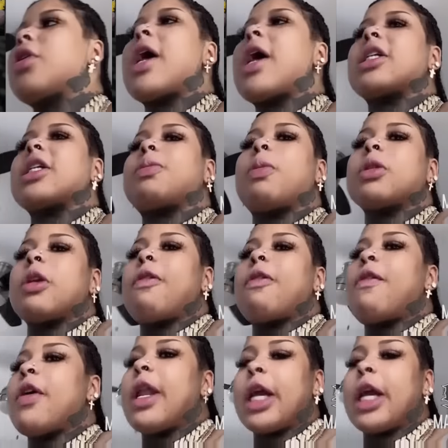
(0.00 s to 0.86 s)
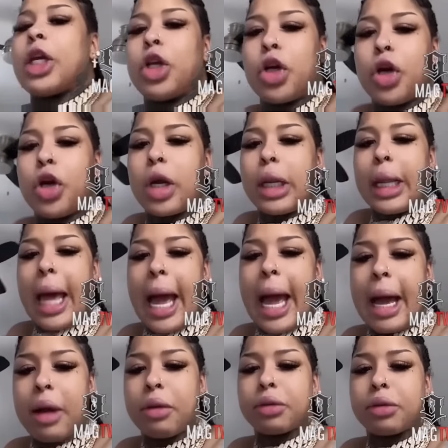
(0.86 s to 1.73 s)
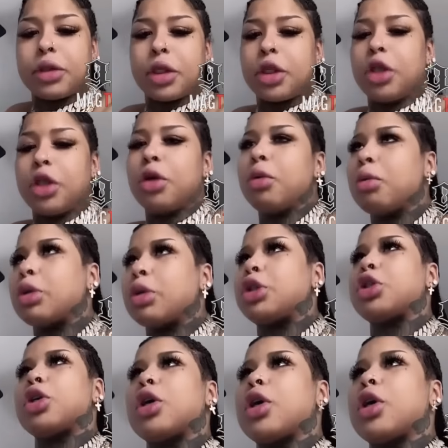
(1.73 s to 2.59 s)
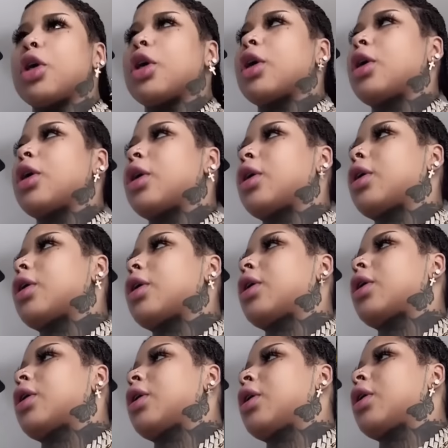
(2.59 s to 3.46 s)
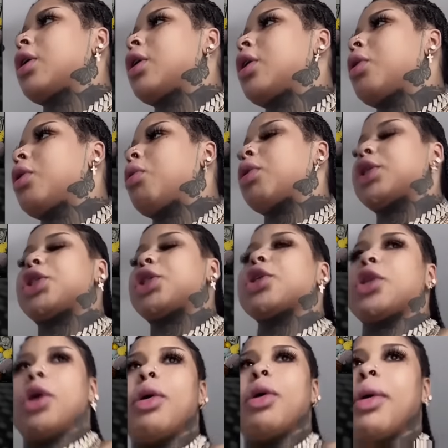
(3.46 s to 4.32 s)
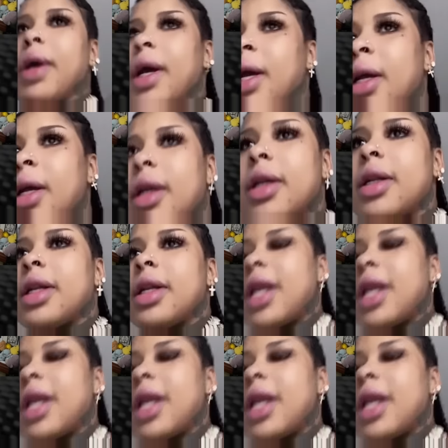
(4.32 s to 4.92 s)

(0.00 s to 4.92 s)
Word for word: you're not supposed to feel like you're allowed to do what you're, what you're doing.